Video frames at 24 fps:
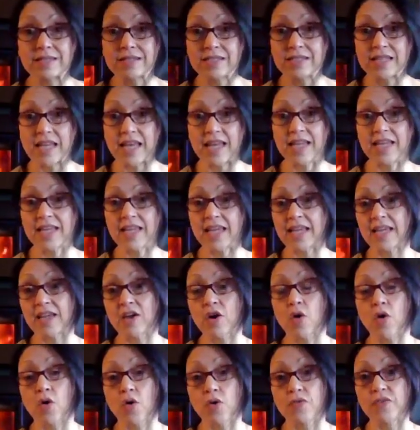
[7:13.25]
taking
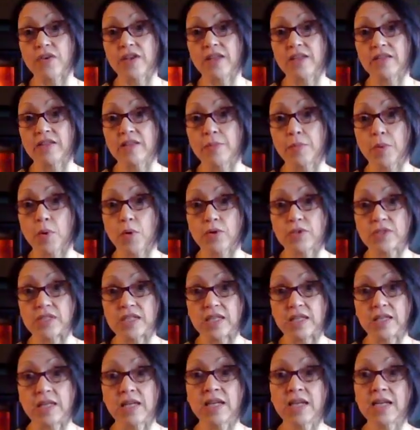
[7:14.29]
off in the
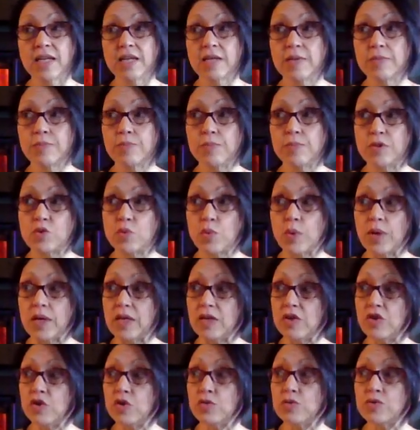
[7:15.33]
body
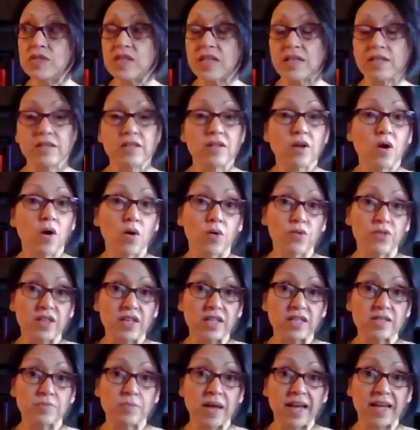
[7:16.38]
between using
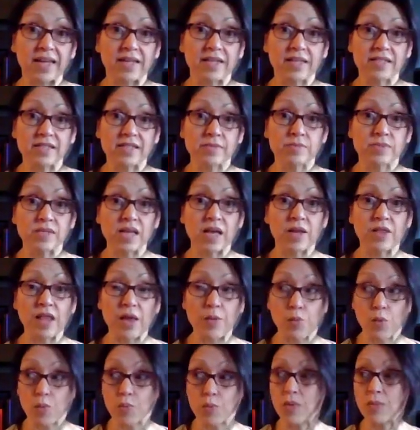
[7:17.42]
these mechanisms, and
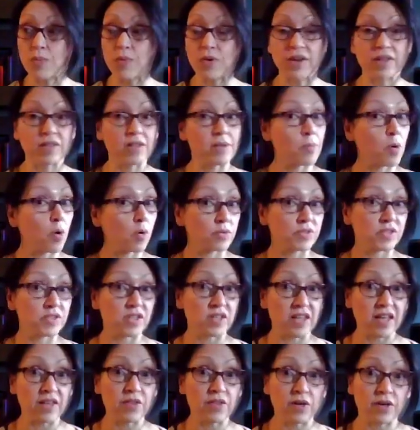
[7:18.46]
then when we bring them all
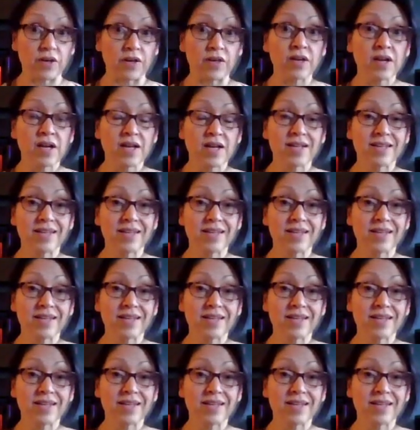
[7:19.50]
together,